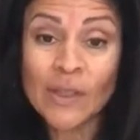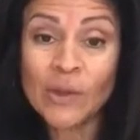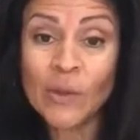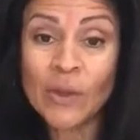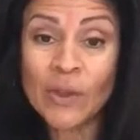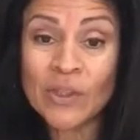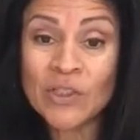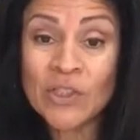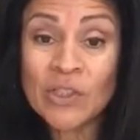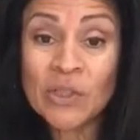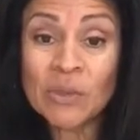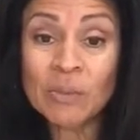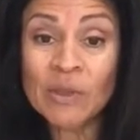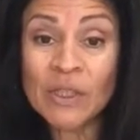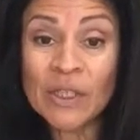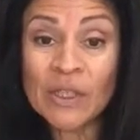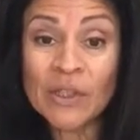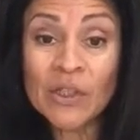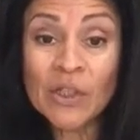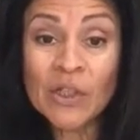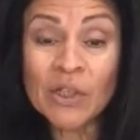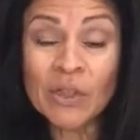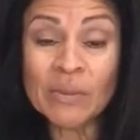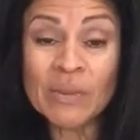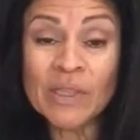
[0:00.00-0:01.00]
I don't want you to be a
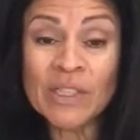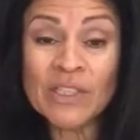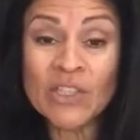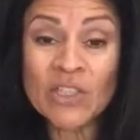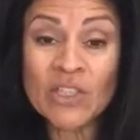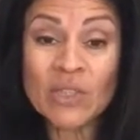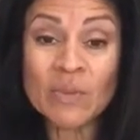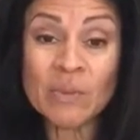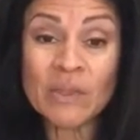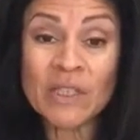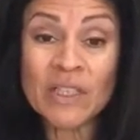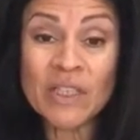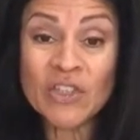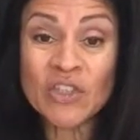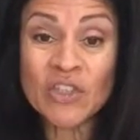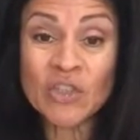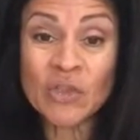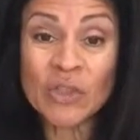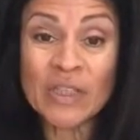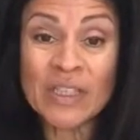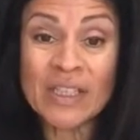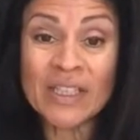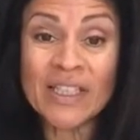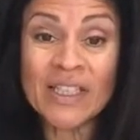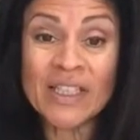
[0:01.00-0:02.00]
hermit just because
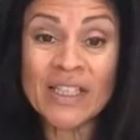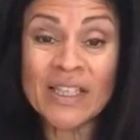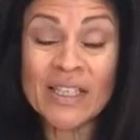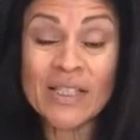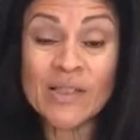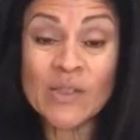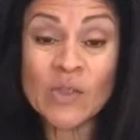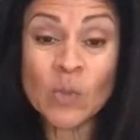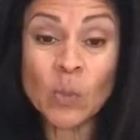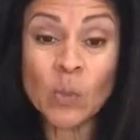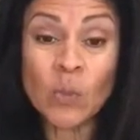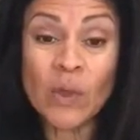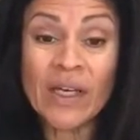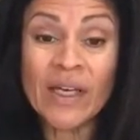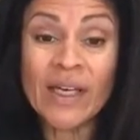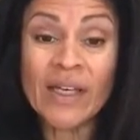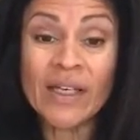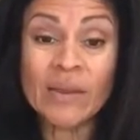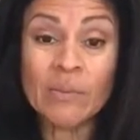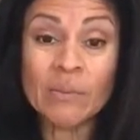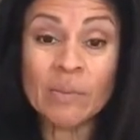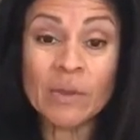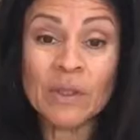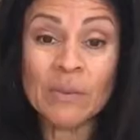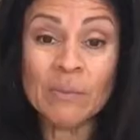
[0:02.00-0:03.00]
you're eating this
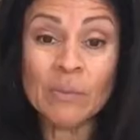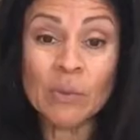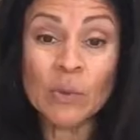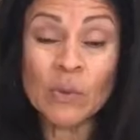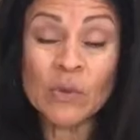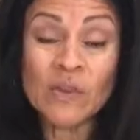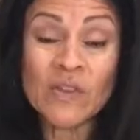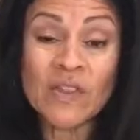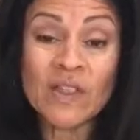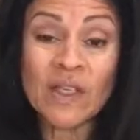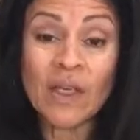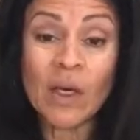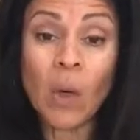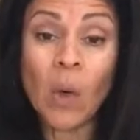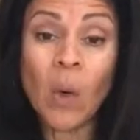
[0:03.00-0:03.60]
way and people will say,